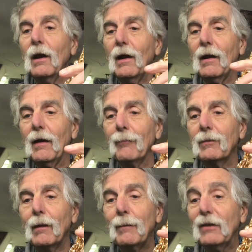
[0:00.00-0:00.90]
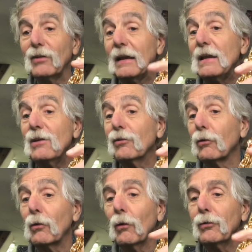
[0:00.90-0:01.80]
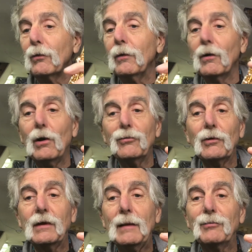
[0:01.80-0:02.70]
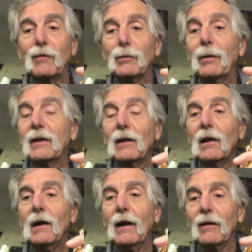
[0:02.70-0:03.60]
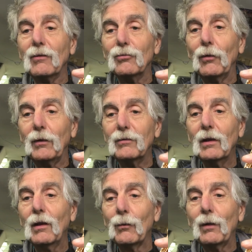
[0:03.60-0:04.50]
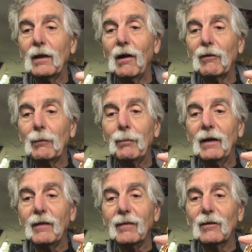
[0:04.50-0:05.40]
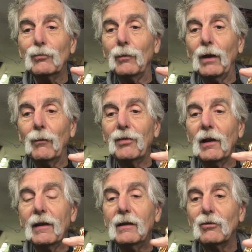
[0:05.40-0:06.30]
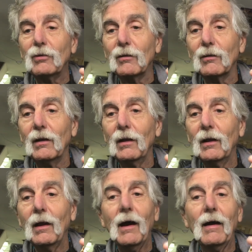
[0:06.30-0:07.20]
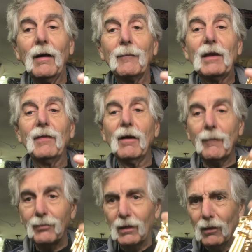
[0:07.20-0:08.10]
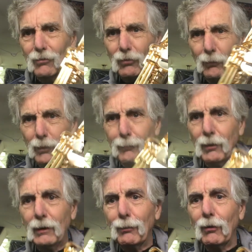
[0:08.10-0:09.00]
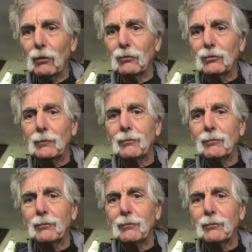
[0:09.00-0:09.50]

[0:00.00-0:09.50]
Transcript: It makes it easier to go through, and it also keeps everybody in line, so it's really hard to bend it this way with the linkage in there. So real pretty pearls.